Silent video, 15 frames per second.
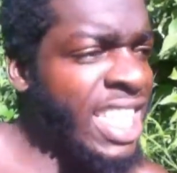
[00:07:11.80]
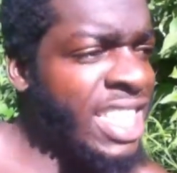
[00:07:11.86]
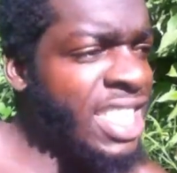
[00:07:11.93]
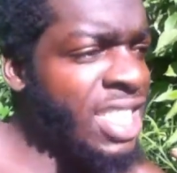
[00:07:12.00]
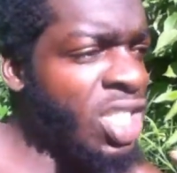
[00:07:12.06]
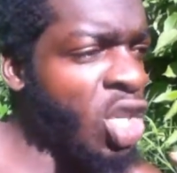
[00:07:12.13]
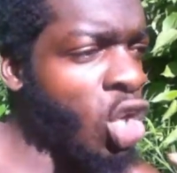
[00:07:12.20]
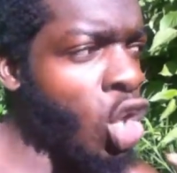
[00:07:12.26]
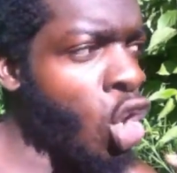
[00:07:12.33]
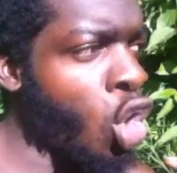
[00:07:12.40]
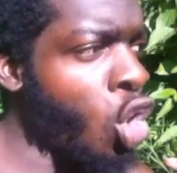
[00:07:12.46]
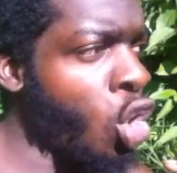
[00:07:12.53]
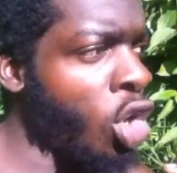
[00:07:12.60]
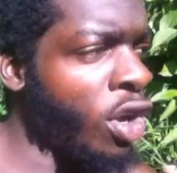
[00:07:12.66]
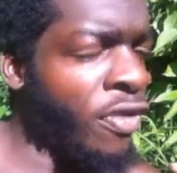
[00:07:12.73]
This is the
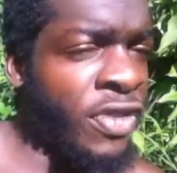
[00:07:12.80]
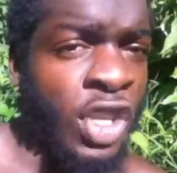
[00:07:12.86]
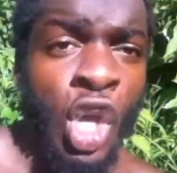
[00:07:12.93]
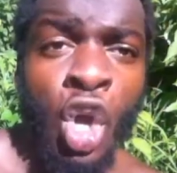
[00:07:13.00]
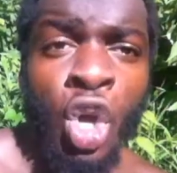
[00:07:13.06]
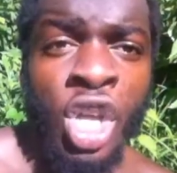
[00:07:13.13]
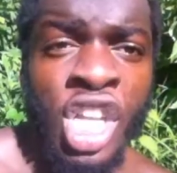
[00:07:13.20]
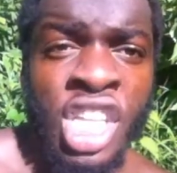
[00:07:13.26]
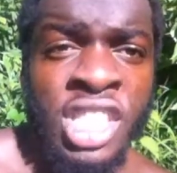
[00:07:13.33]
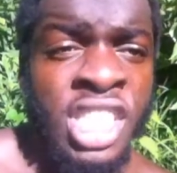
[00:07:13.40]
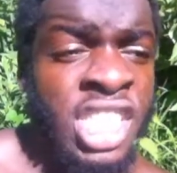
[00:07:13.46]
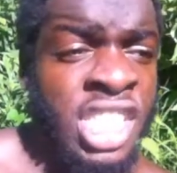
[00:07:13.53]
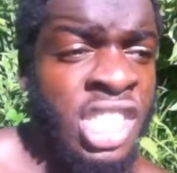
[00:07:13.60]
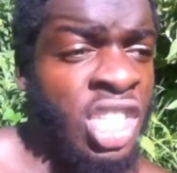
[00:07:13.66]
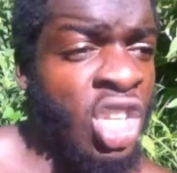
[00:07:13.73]
goal of yoga.
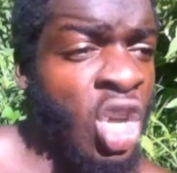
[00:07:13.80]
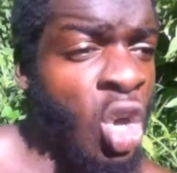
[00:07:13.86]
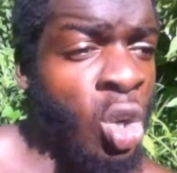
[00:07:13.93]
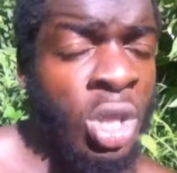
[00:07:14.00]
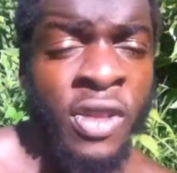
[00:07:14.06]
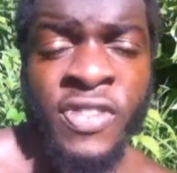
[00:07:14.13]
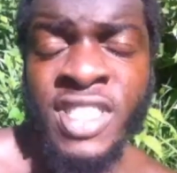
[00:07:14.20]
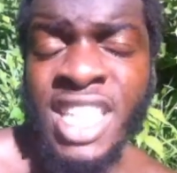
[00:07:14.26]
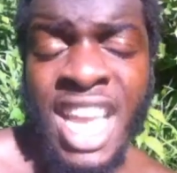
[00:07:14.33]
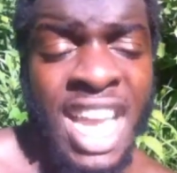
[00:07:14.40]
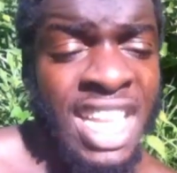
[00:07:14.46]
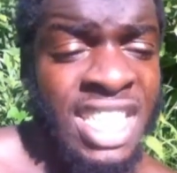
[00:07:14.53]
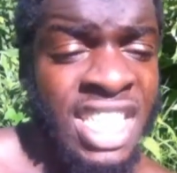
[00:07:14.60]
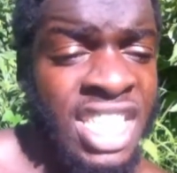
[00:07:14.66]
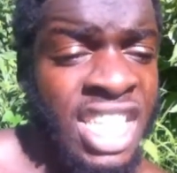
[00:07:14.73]
This is the goal of
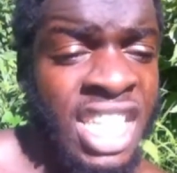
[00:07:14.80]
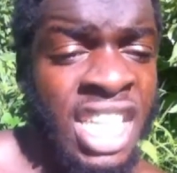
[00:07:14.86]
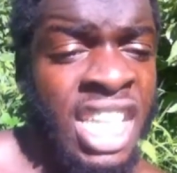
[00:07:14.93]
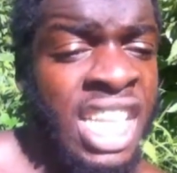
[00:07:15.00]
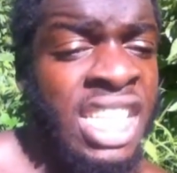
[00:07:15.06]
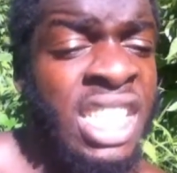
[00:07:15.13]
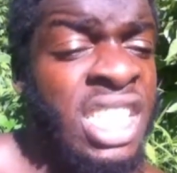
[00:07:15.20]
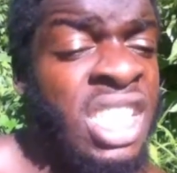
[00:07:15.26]
Tai Chi.